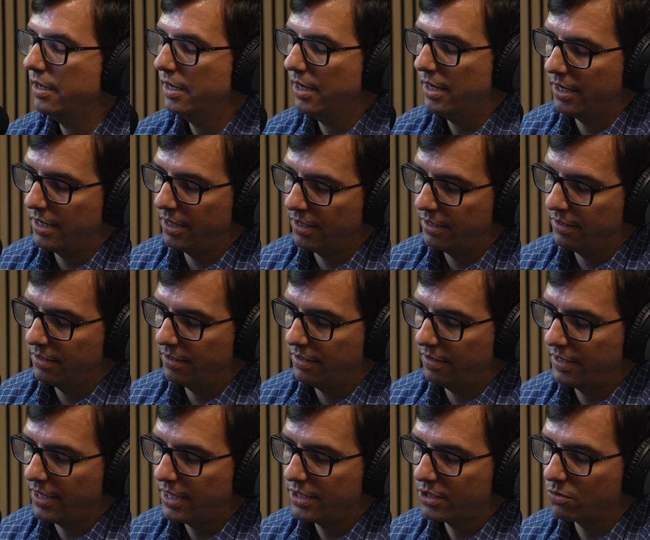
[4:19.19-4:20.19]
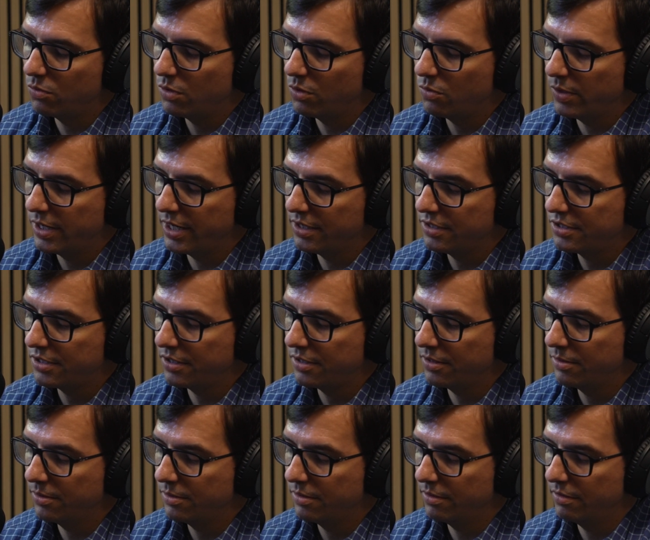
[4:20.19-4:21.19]
And that is one way.
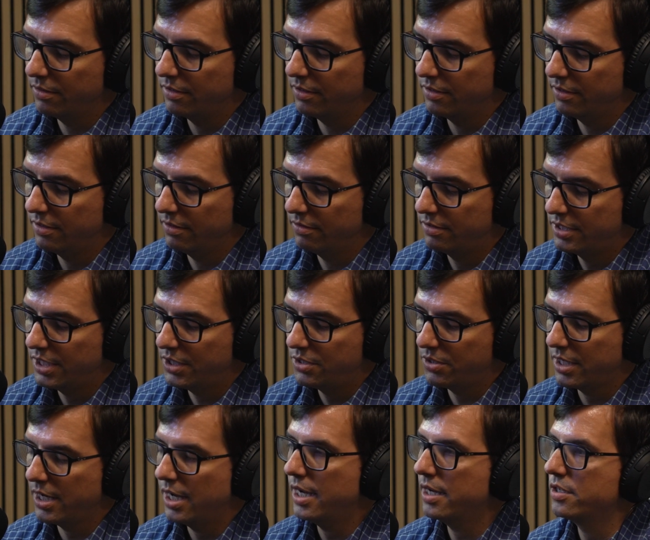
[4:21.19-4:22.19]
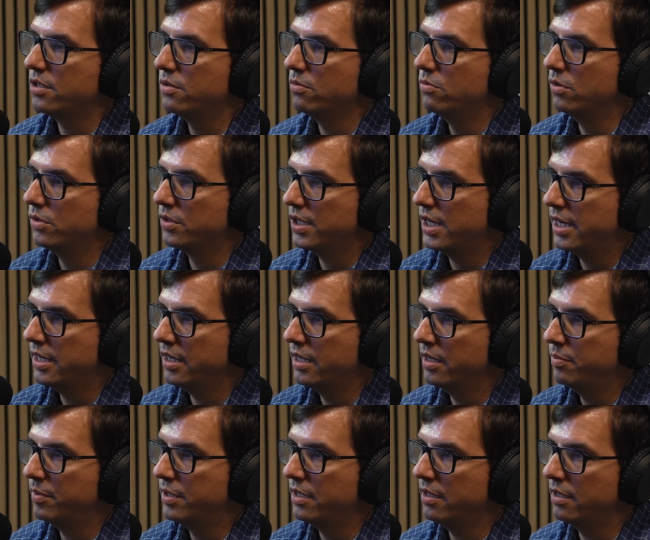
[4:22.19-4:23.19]
So the citric acid will tie up
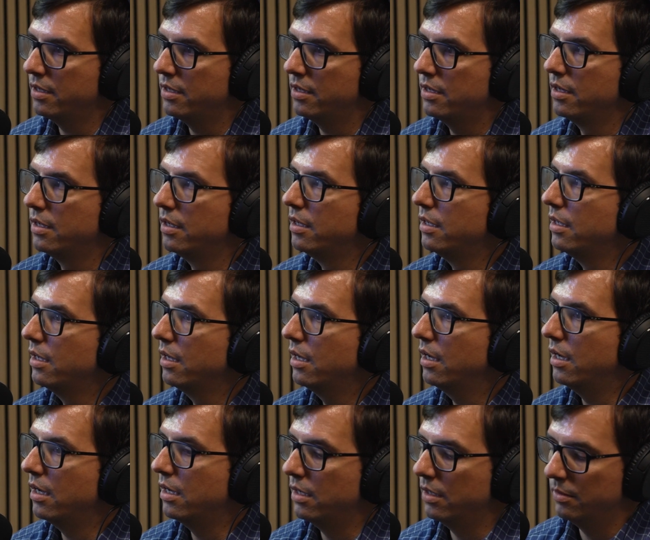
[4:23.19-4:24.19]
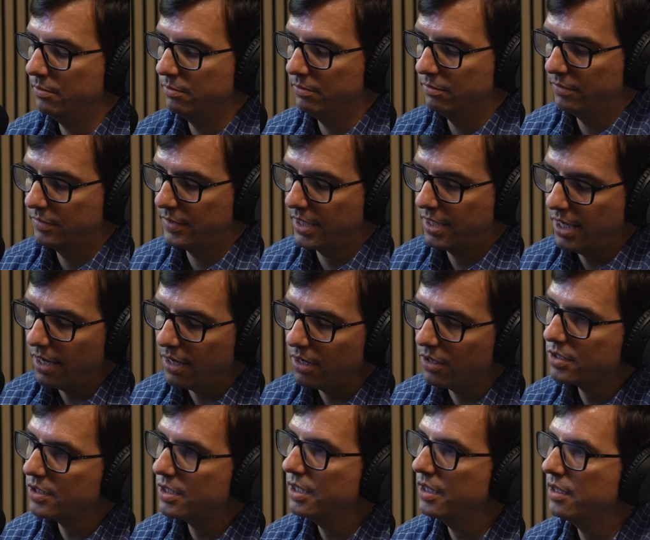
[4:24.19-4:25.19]
the
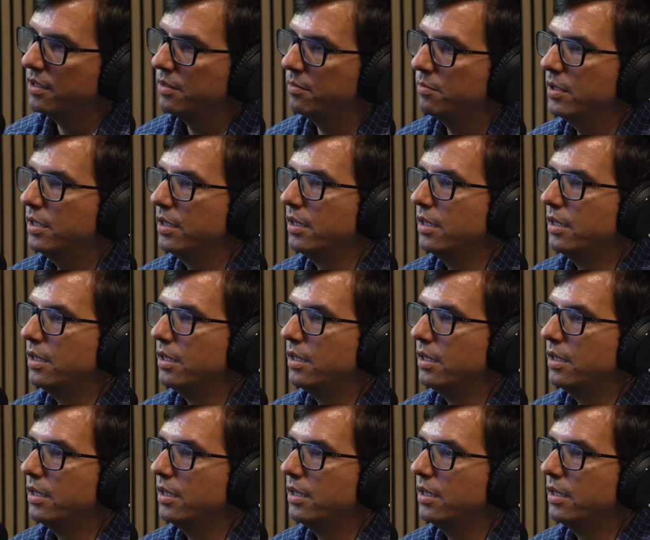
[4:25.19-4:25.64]
calcium.